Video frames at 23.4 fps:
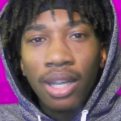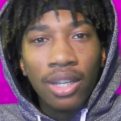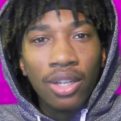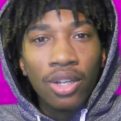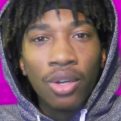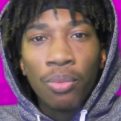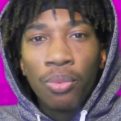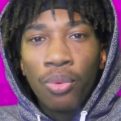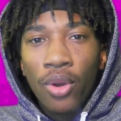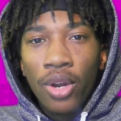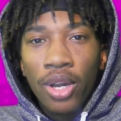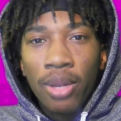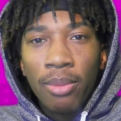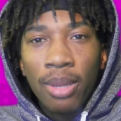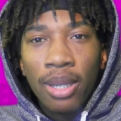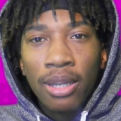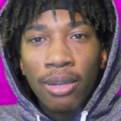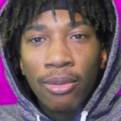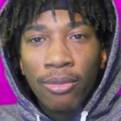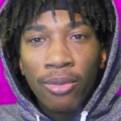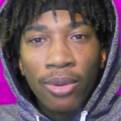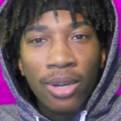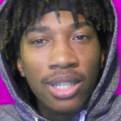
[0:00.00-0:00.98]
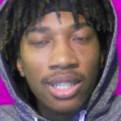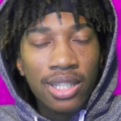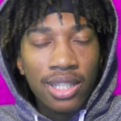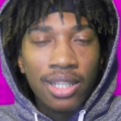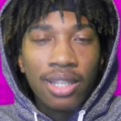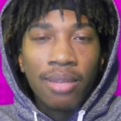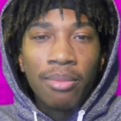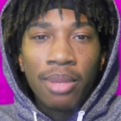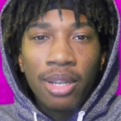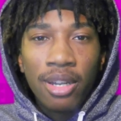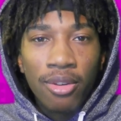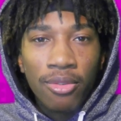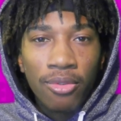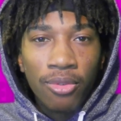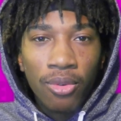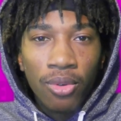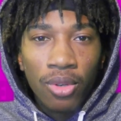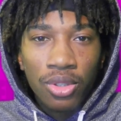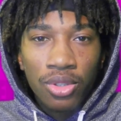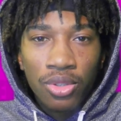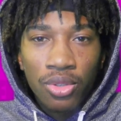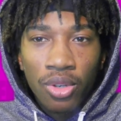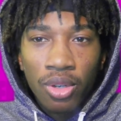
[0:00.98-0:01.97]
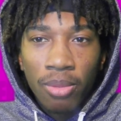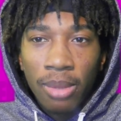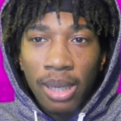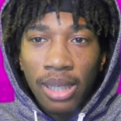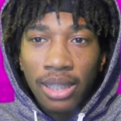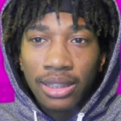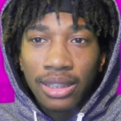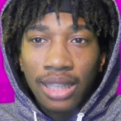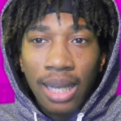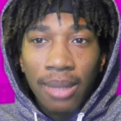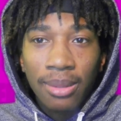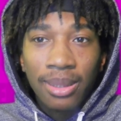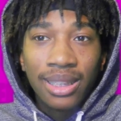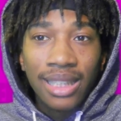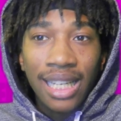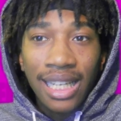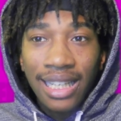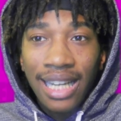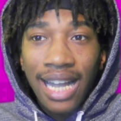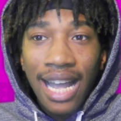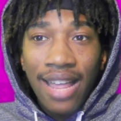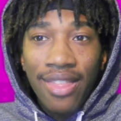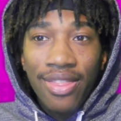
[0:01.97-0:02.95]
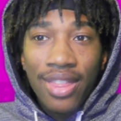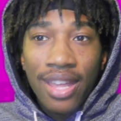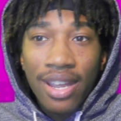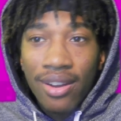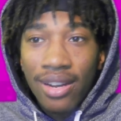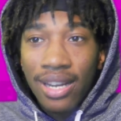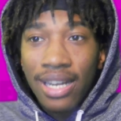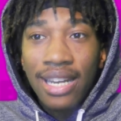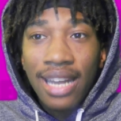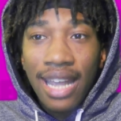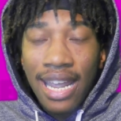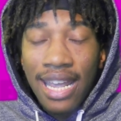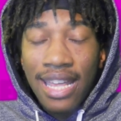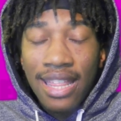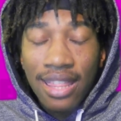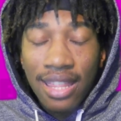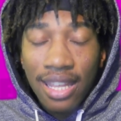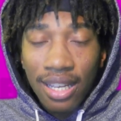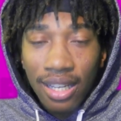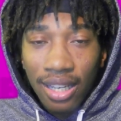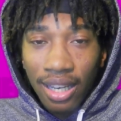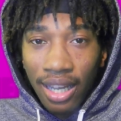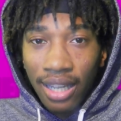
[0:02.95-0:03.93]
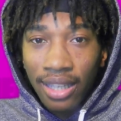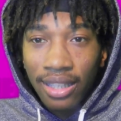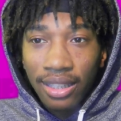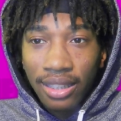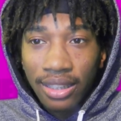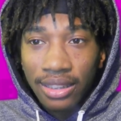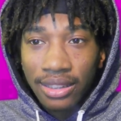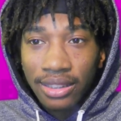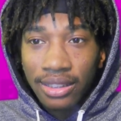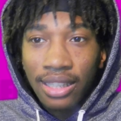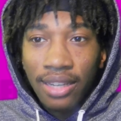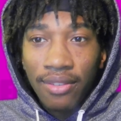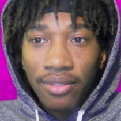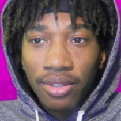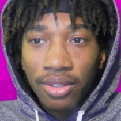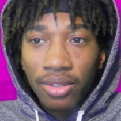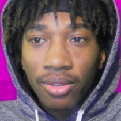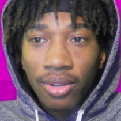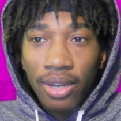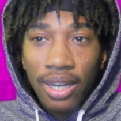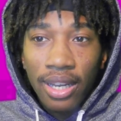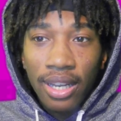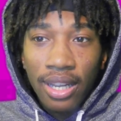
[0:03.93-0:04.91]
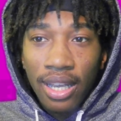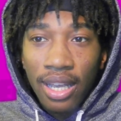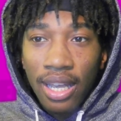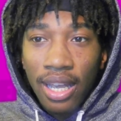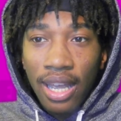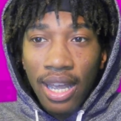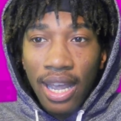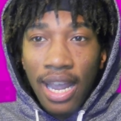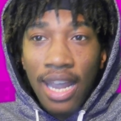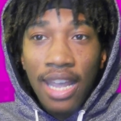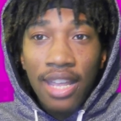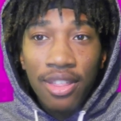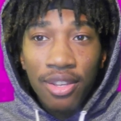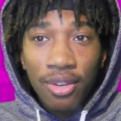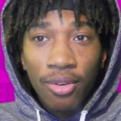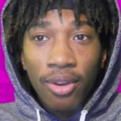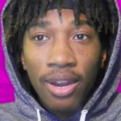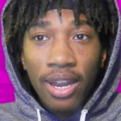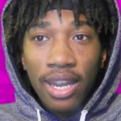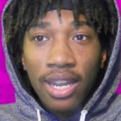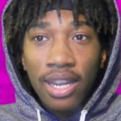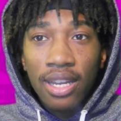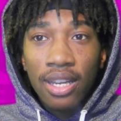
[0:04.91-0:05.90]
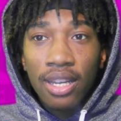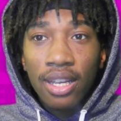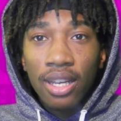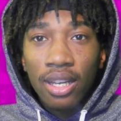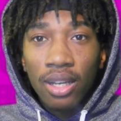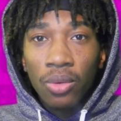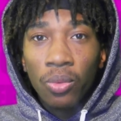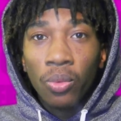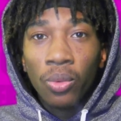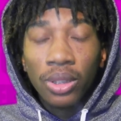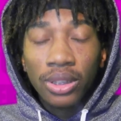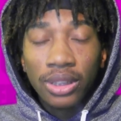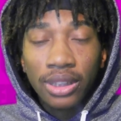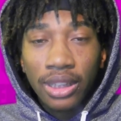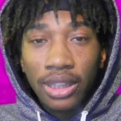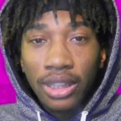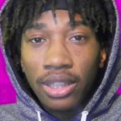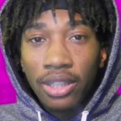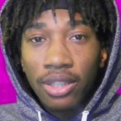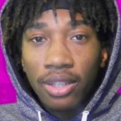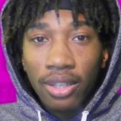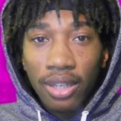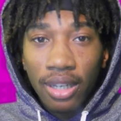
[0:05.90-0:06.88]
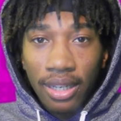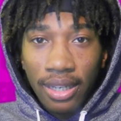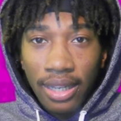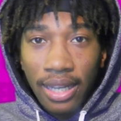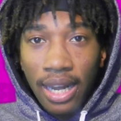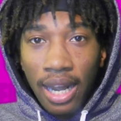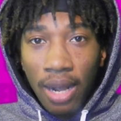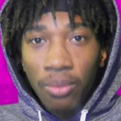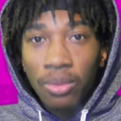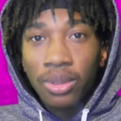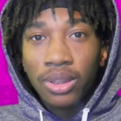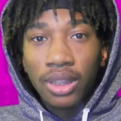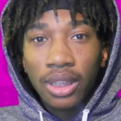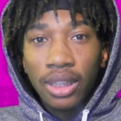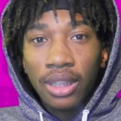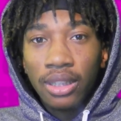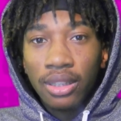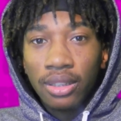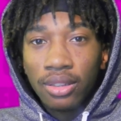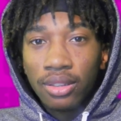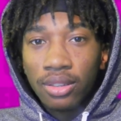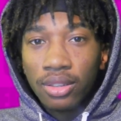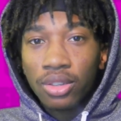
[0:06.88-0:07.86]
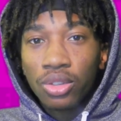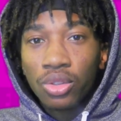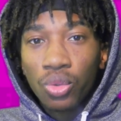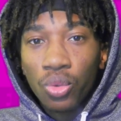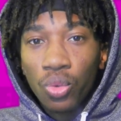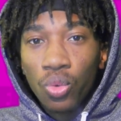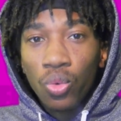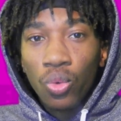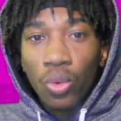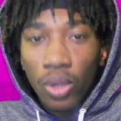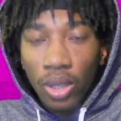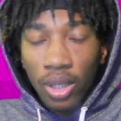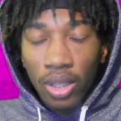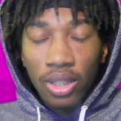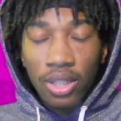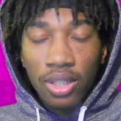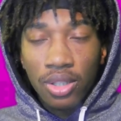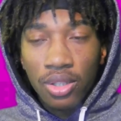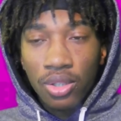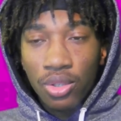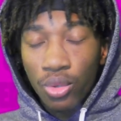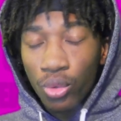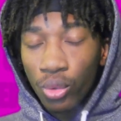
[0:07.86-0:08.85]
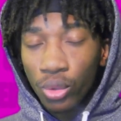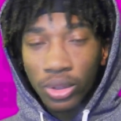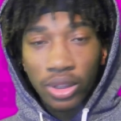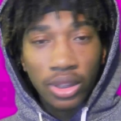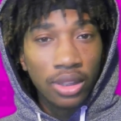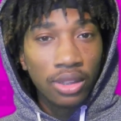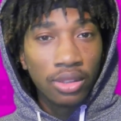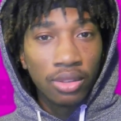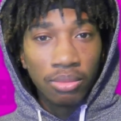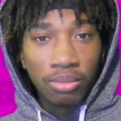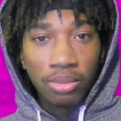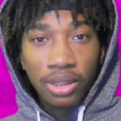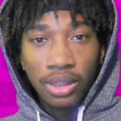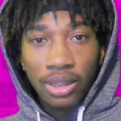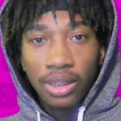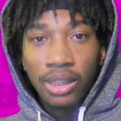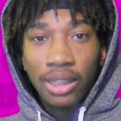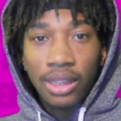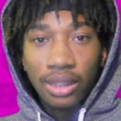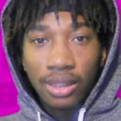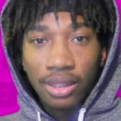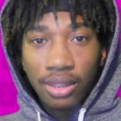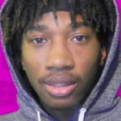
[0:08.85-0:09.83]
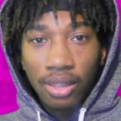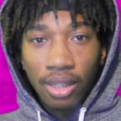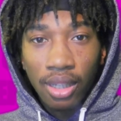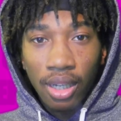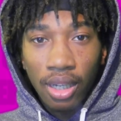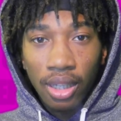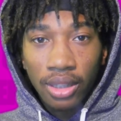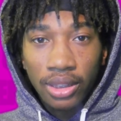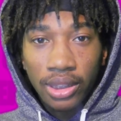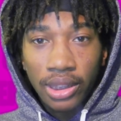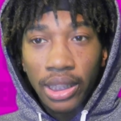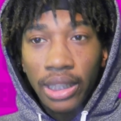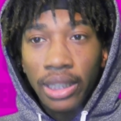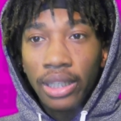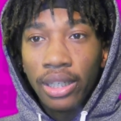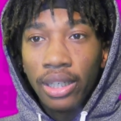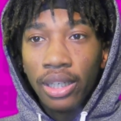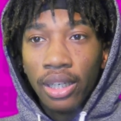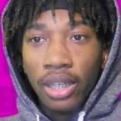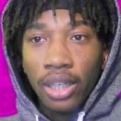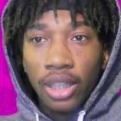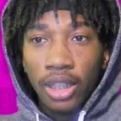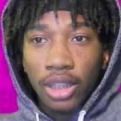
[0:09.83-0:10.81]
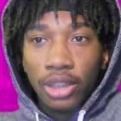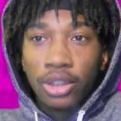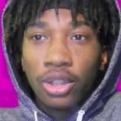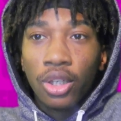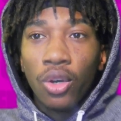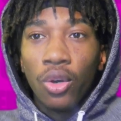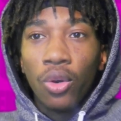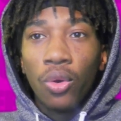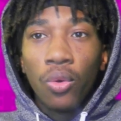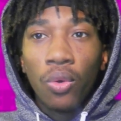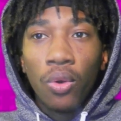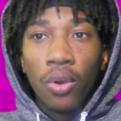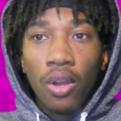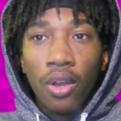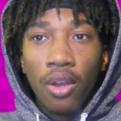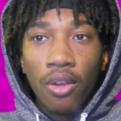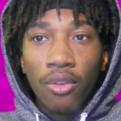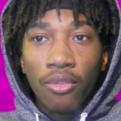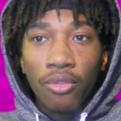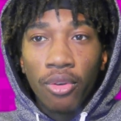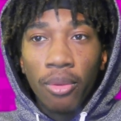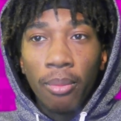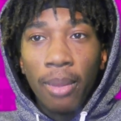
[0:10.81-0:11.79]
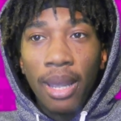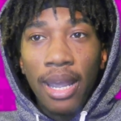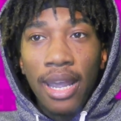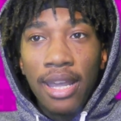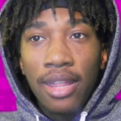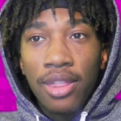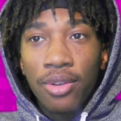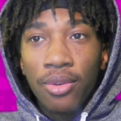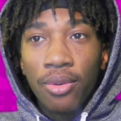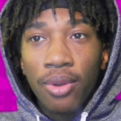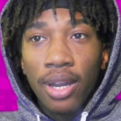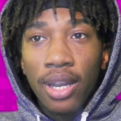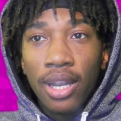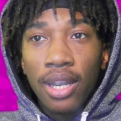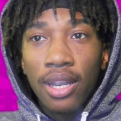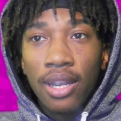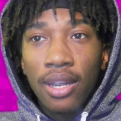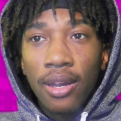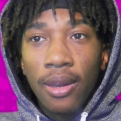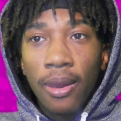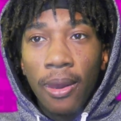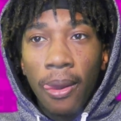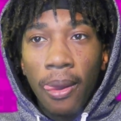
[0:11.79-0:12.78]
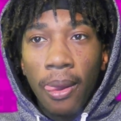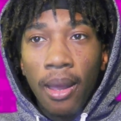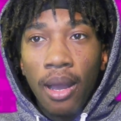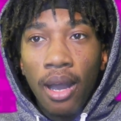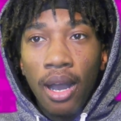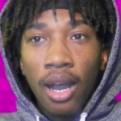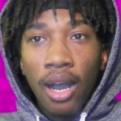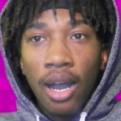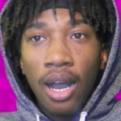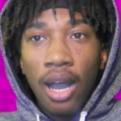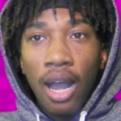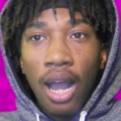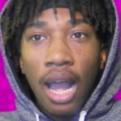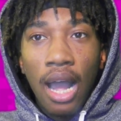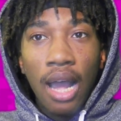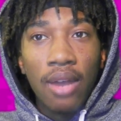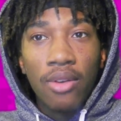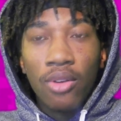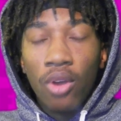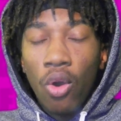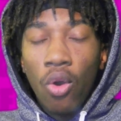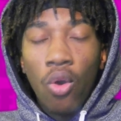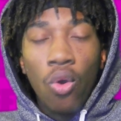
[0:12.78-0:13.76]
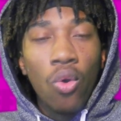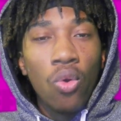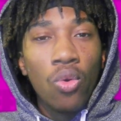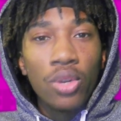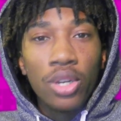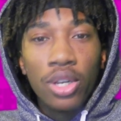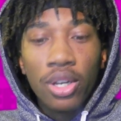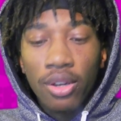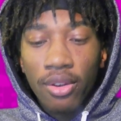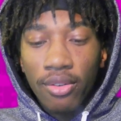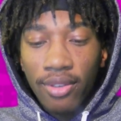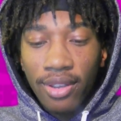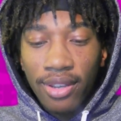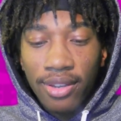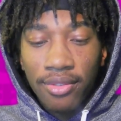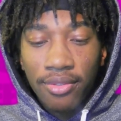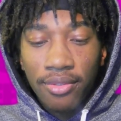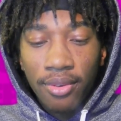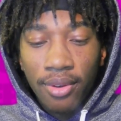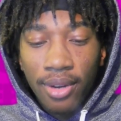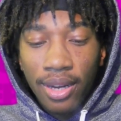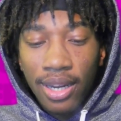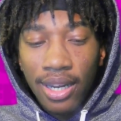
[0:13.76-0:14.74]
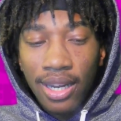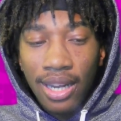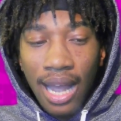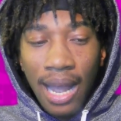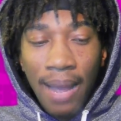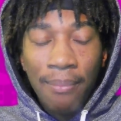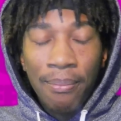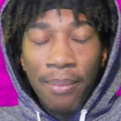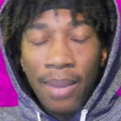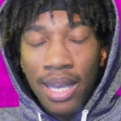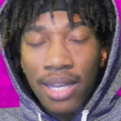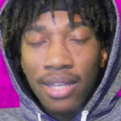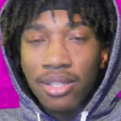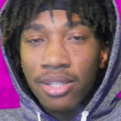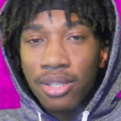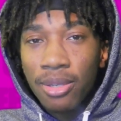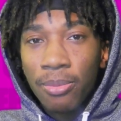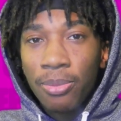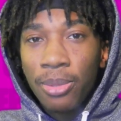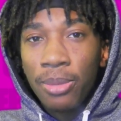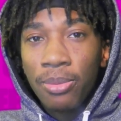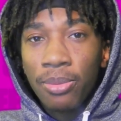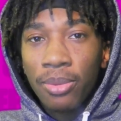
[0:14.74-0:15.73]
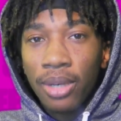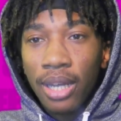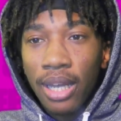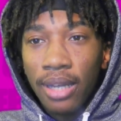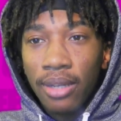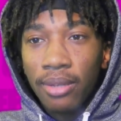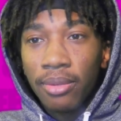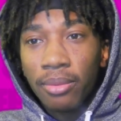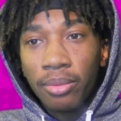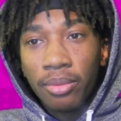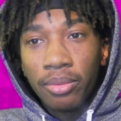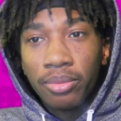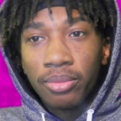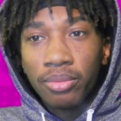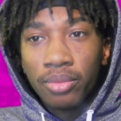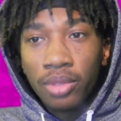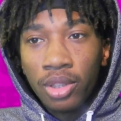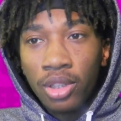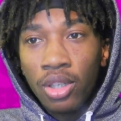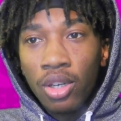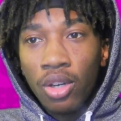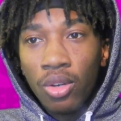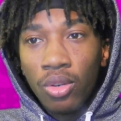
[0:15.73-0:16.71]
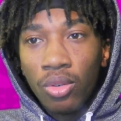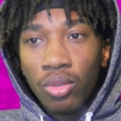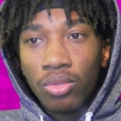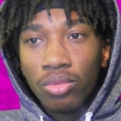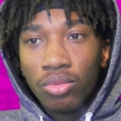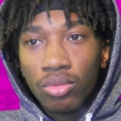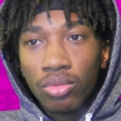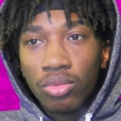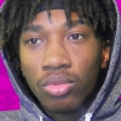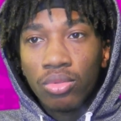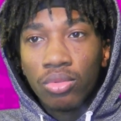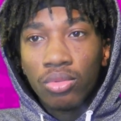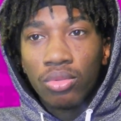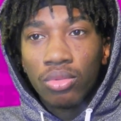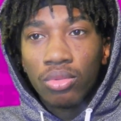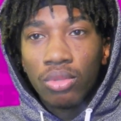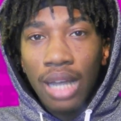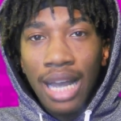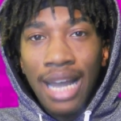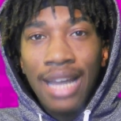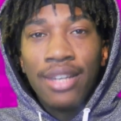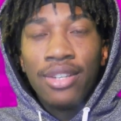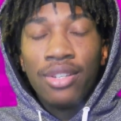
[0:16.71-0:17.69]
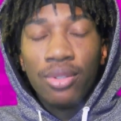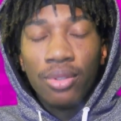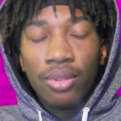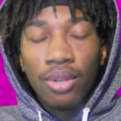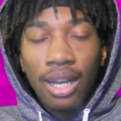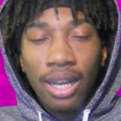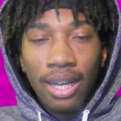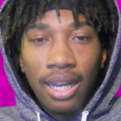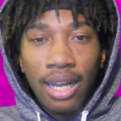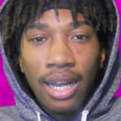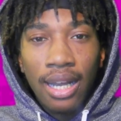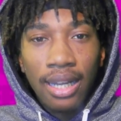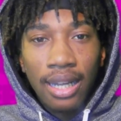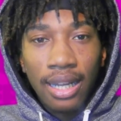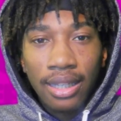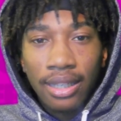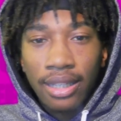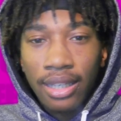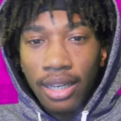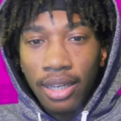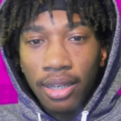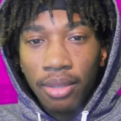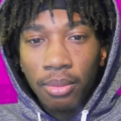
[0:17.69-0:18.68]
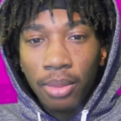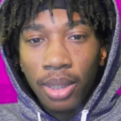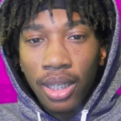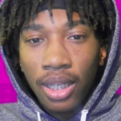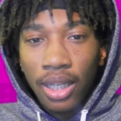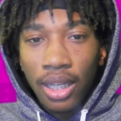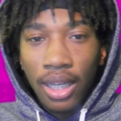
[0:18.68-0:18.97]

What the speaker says: Ain't no point in making friends because I'm here for a short amount of time. Because I got there in 7th grade. 8th grade was the year that I was in the school systems in this city. So from 8th grade, the whole year of 8th grade, I met some people that, you know, I kept.